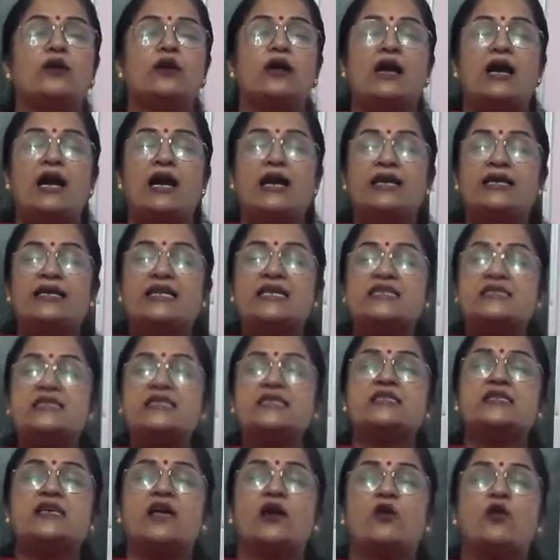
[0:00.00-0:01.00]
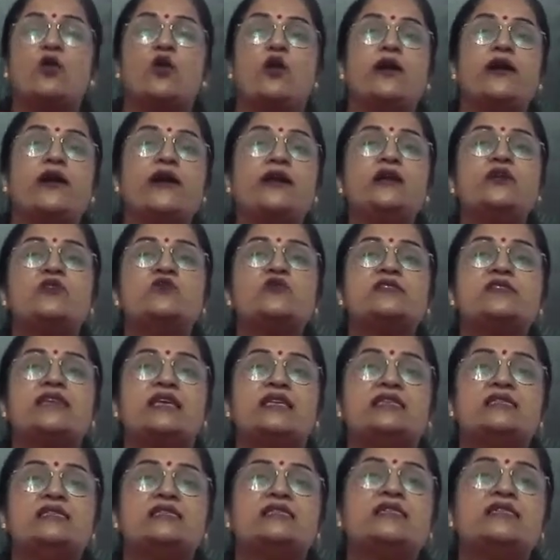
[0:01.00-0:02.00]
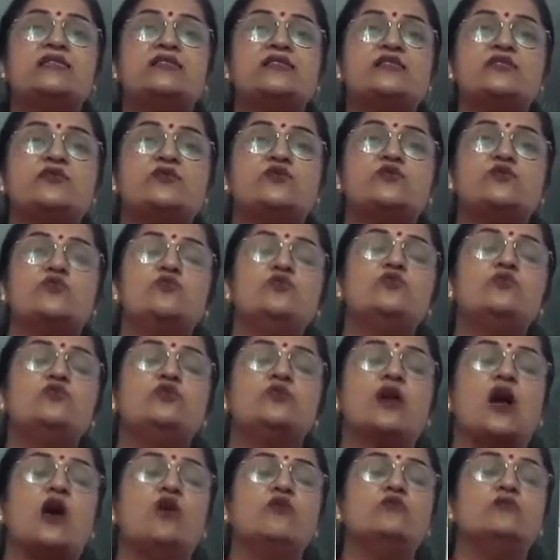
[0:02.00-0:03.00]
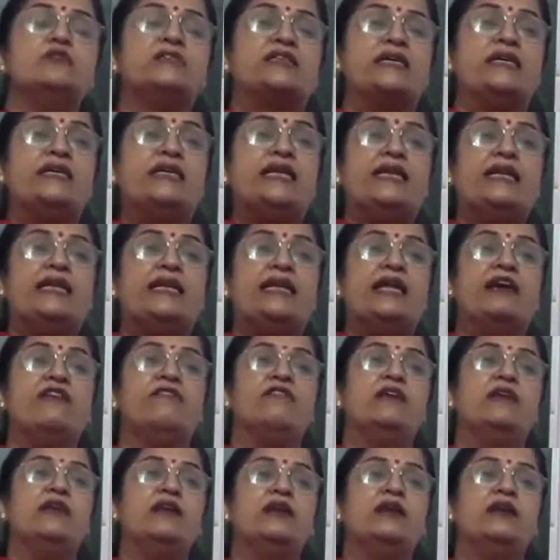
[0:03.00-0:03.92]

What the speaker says: And this is according to census 2011.